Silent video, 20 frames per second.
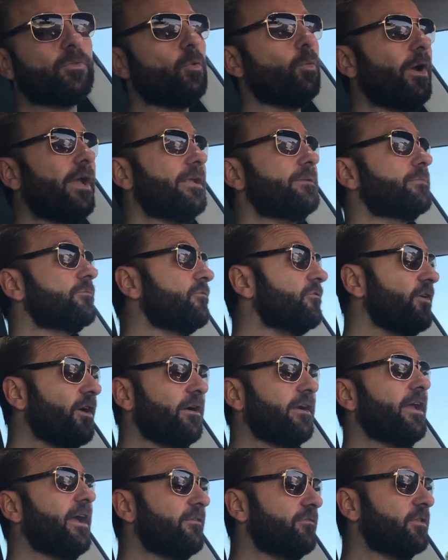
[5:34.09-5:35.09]
weight
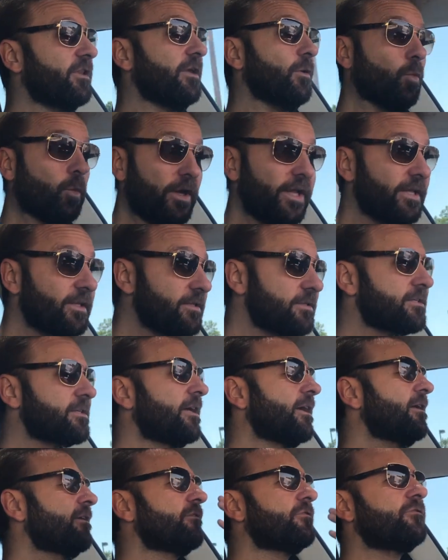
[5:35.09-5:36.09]
very heavily wins,
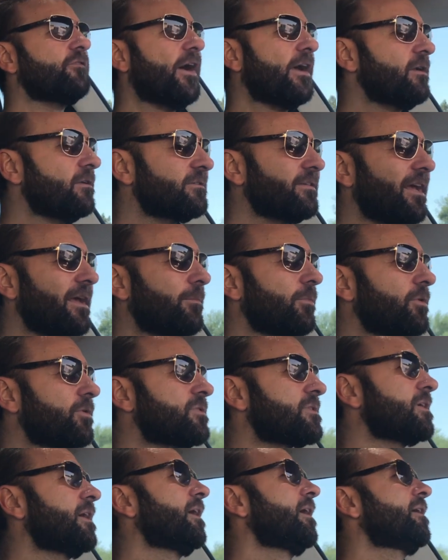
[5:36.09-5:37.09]
final
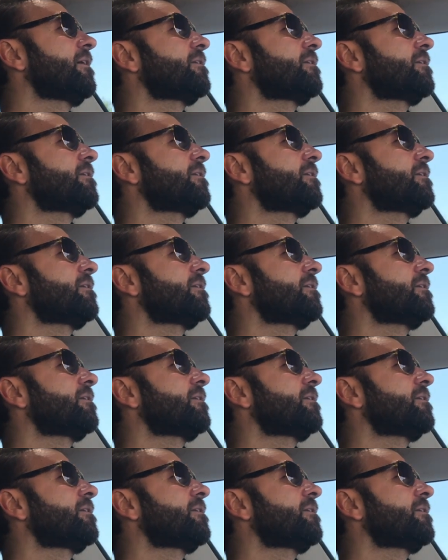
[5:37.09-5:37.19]
tables,